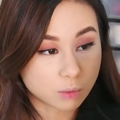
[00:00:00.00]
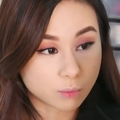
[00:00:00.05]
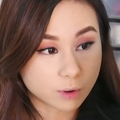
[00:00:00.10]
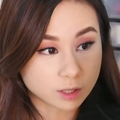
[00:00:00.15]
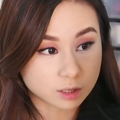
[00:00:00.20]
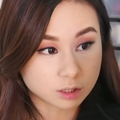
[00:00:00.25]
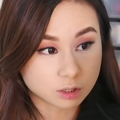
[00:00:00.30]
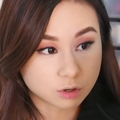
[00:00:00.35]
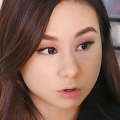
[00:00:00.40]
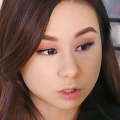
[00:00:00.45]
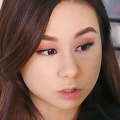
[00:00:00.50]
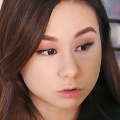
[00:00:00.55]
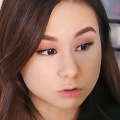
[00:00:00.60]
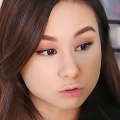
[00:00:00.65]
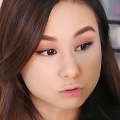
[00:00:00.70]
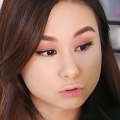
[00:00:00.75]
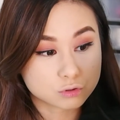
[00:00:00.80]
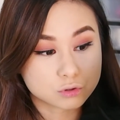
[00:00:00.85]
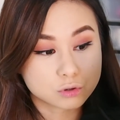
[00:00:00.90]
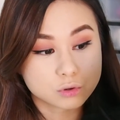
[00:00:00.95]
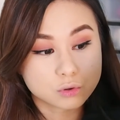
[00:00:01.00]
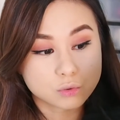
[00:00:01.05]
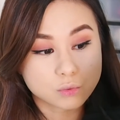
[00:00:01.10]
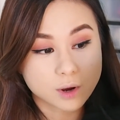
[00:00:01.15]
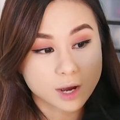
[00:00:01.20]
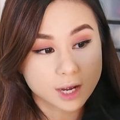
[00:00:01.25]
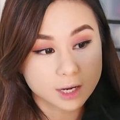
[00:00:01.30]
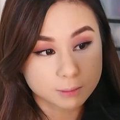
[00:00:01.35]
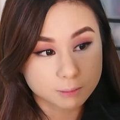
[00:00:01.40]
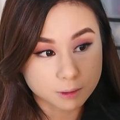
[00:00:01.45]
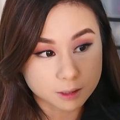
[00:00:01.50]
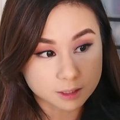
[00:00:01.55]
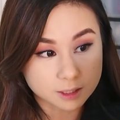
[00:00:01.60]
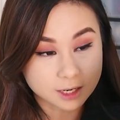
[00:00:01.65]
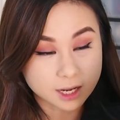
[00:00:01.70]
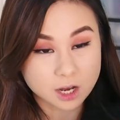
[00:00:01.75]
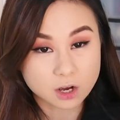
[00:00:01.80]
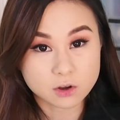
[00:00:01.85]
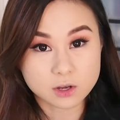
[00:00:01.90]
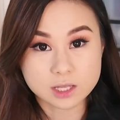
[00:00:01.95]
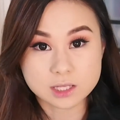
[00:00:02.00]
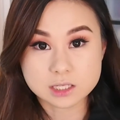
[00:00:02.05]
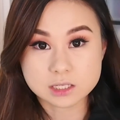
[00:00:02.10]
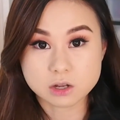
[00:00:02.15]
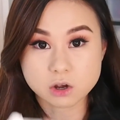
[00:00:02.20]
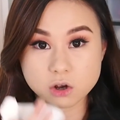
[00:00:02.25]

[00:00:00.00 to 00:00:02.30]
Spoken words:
A while ago it looks too white, but now it's